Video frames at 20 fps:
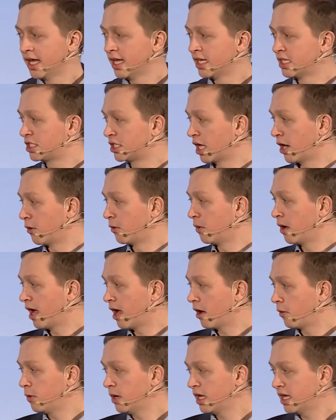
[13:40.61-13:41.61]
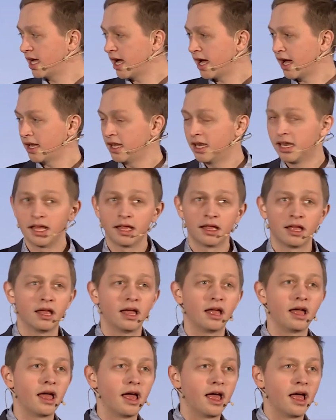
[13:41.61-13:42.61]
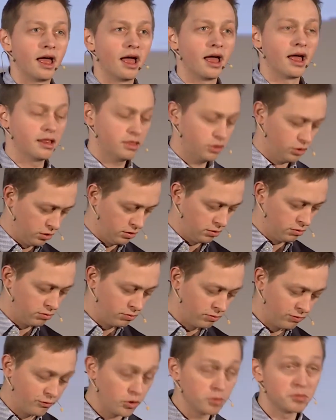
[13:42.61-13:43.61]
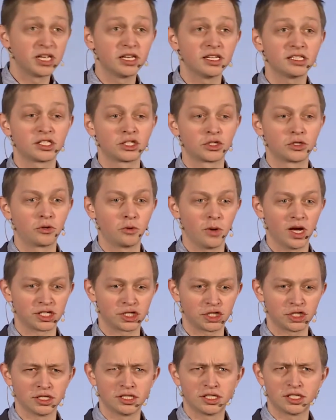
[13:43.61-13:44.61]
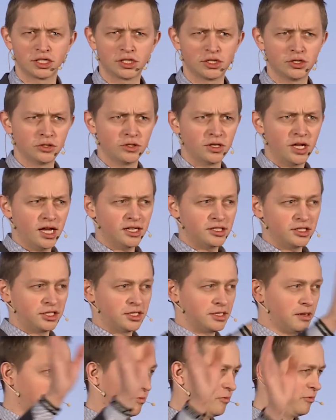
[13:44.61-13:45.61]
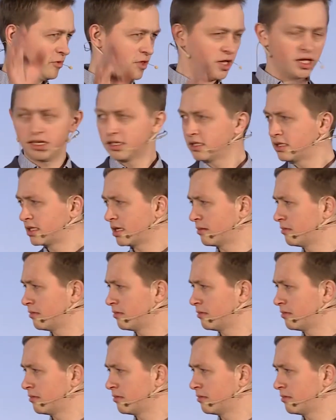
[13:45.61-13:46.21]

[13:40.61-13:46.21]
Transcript: So we got a few minutes to questions. Do you got something?